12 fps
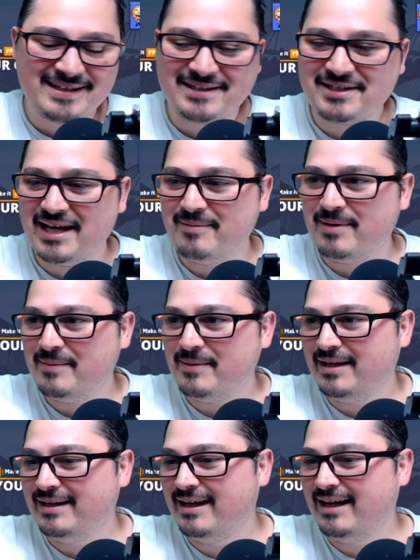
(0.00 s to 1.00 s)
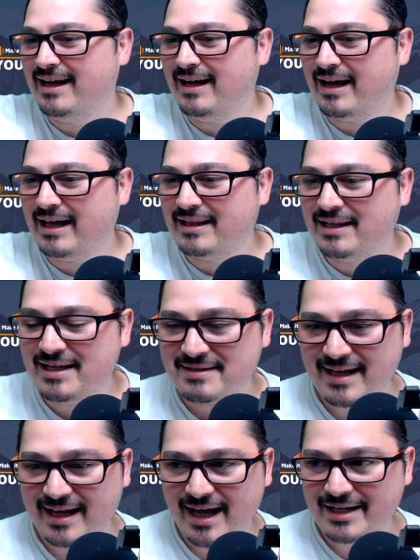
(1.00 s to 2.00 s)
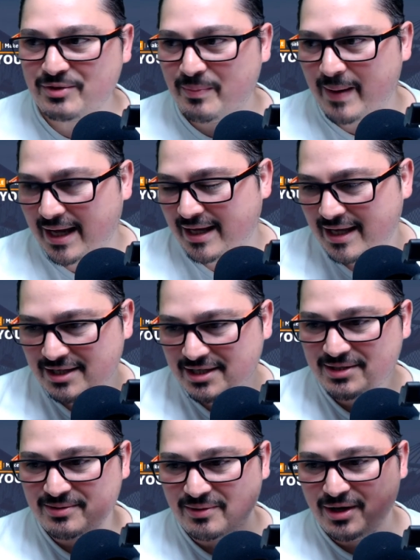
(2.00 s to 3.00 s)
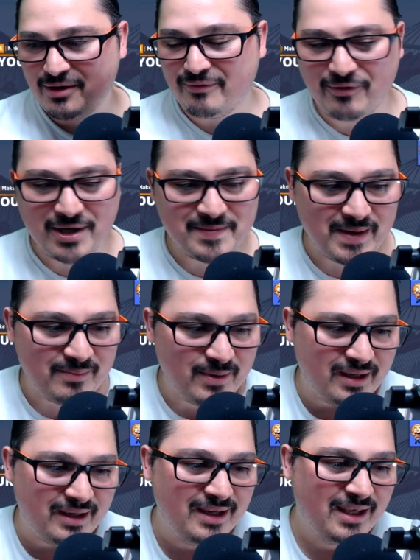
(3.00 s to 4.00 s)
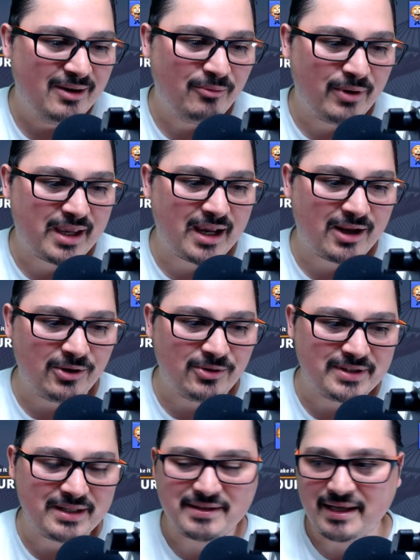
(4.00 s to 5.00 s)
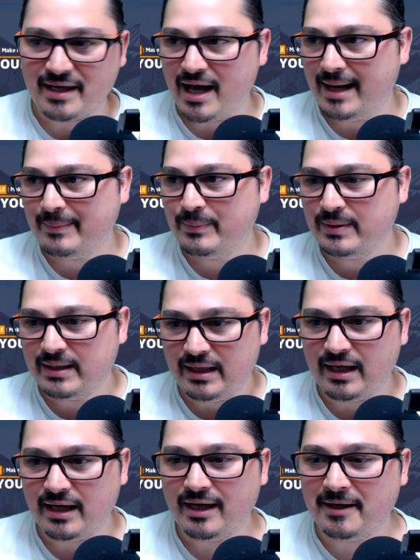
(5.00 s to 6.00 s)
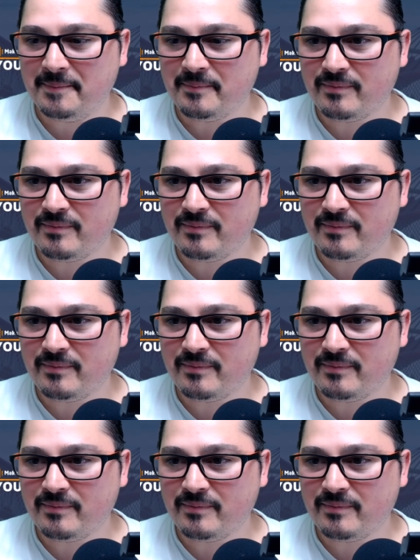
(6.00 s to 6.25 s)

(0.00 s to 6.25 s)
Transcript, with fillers: a shame. I mean, uh, at least I got you back here just to hear your voice. Maybe we can close this thing up um, oh,